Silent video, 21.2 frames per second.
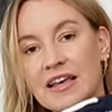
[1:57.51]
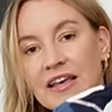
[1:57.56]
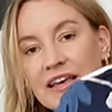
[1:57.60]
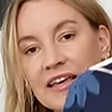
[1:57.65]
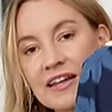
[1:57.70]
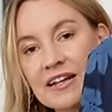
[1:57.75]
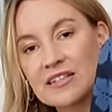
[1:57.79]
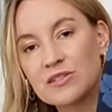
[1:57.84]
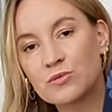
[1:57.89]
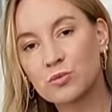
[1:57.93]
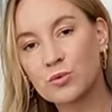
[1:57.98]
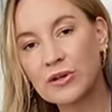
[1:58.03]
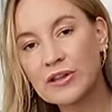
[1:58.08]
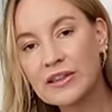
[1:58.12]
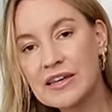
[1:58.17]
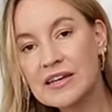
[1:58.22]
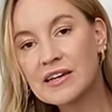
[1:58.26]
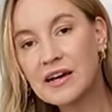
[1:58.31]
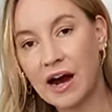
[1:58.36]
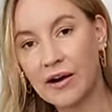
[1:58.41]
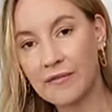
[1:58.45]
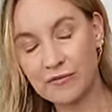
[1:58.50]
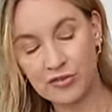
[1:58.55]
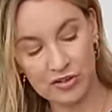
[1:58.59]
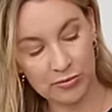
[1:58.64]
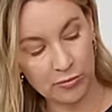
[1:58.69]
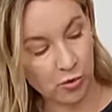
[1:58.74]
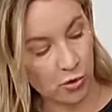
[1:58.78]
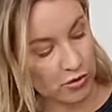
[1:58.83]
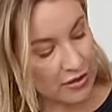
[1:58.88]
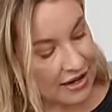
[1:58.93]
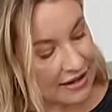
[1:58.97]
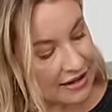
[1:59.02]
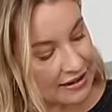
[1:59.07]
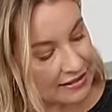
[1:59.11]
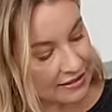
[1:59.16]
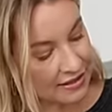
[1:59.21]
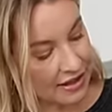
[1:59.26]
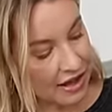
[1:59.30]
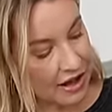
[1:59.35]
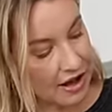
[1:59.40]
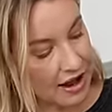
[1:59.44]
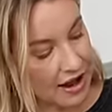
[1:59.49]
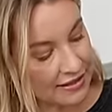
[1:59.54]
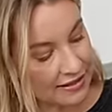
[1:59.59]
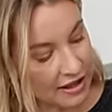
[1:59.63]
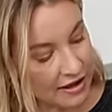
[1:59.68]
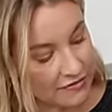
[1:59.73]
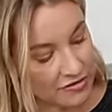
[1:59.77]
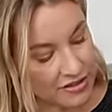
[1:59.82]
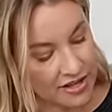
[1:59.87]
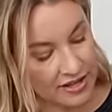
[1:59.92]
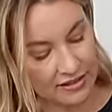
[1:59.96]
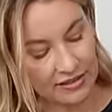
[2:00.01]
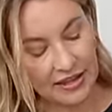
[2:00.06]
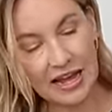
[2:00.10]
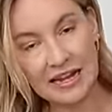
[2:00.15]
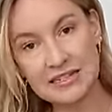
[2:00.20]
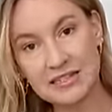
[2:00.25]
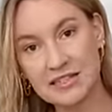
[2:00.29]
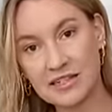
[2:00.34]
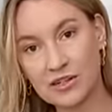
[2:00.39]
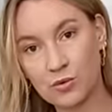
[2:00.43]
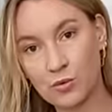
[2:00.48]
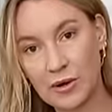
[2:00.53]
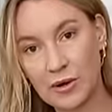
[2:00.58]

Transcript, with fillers: It is really comfortable. I, lo I love the elastic